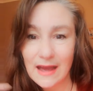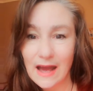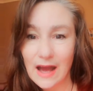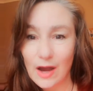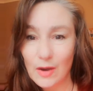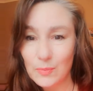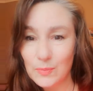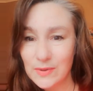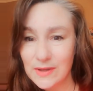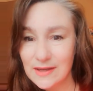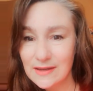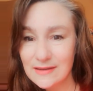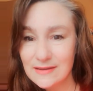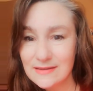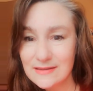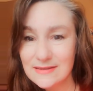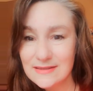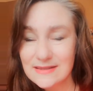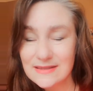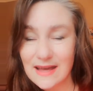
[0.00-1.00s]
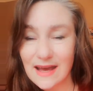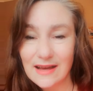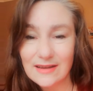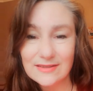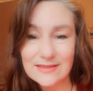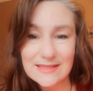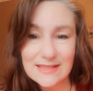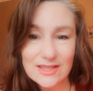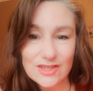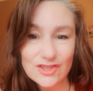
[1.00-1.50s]
our peers, our
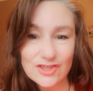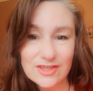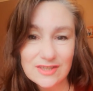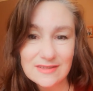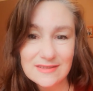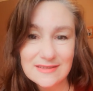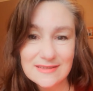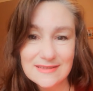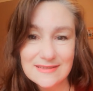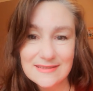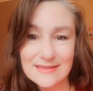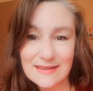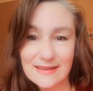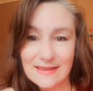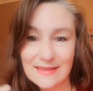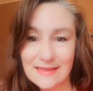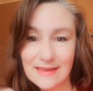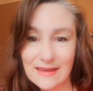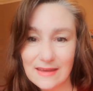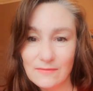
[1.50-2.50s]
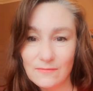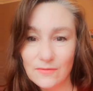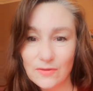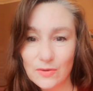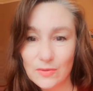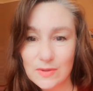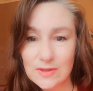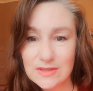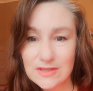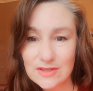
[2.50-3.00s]
teachers, the
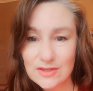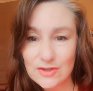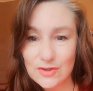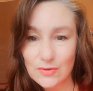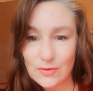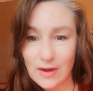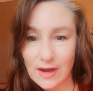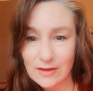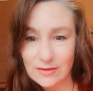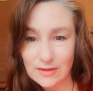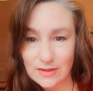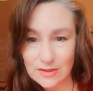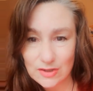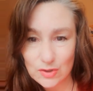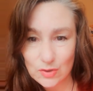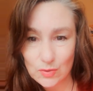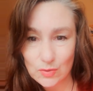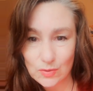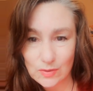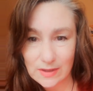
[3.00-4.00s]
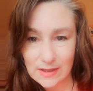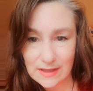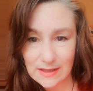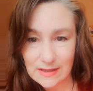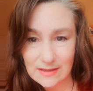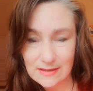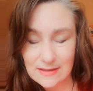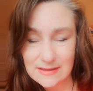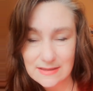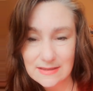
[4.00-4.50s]
influences throughout our schooling
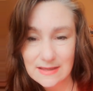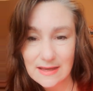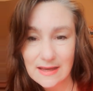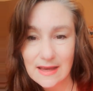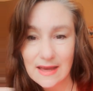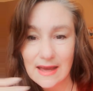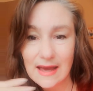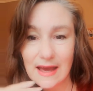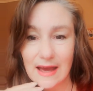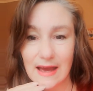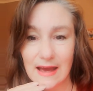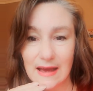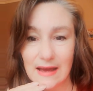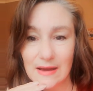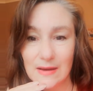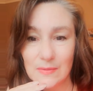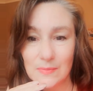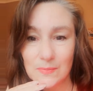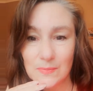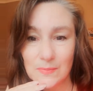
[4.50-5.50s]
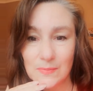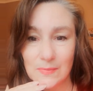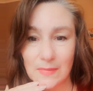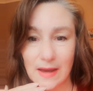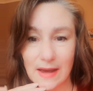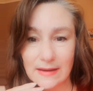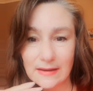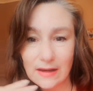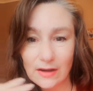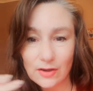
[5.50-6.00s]
years,
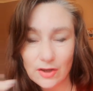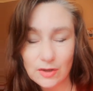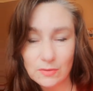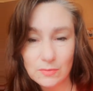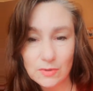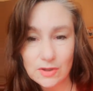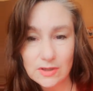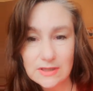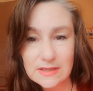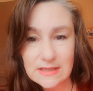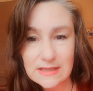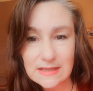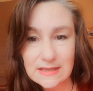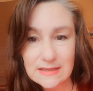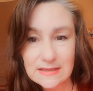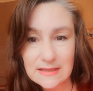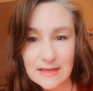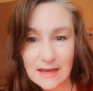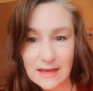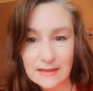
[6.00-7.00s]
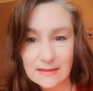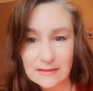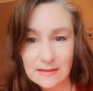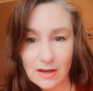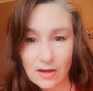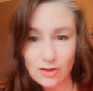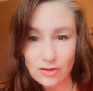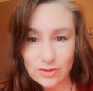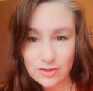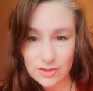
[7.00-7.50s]
and our communities and
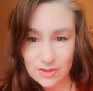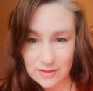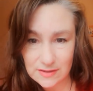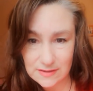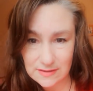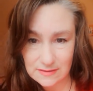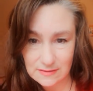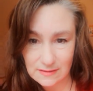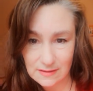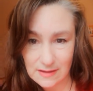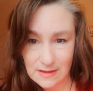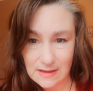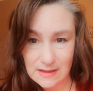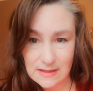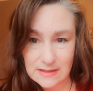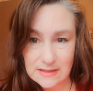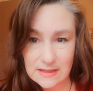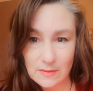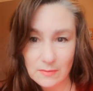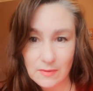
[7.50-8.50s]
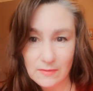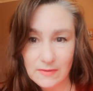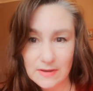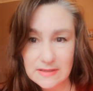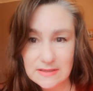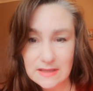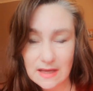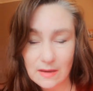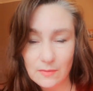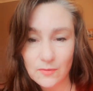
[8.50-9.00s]
cultures. Some of us
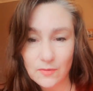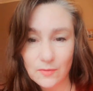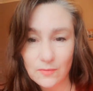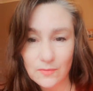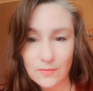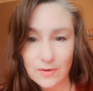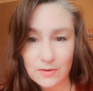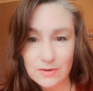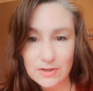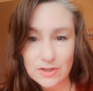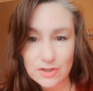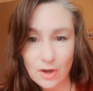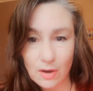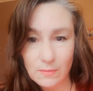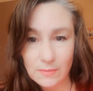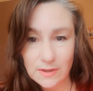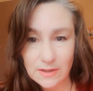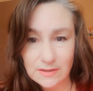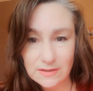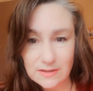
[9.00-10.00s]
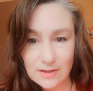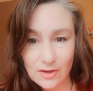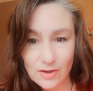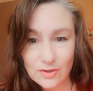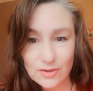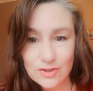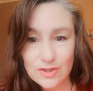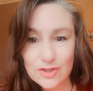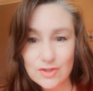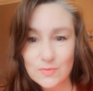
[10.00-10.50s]
come from very dominant
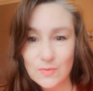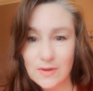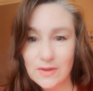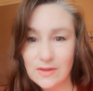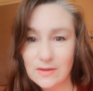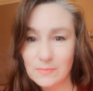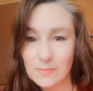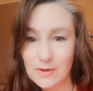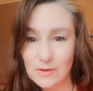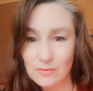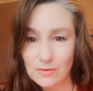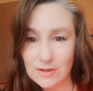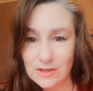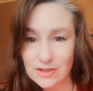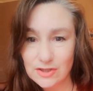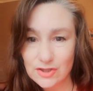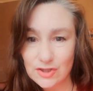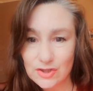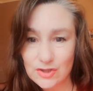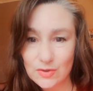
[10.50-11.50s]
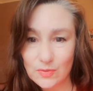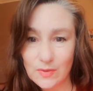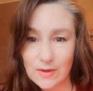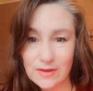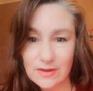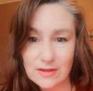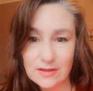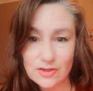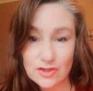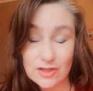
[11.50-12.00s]
cultures, whether it be religious or
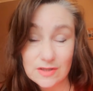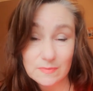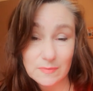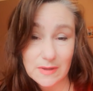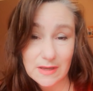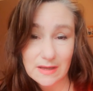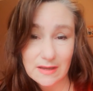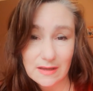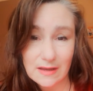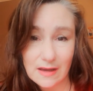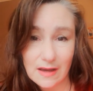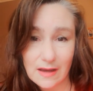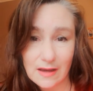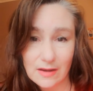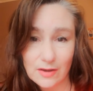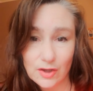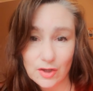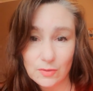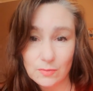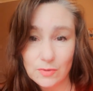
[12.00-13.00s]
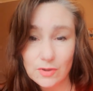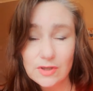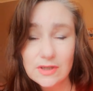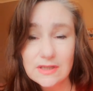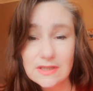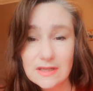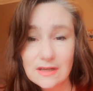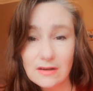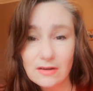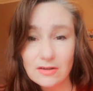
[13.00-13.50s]
whether it just be a
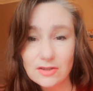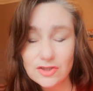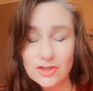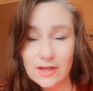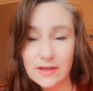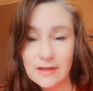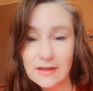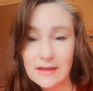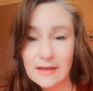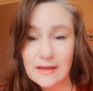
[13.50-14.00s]
community culture.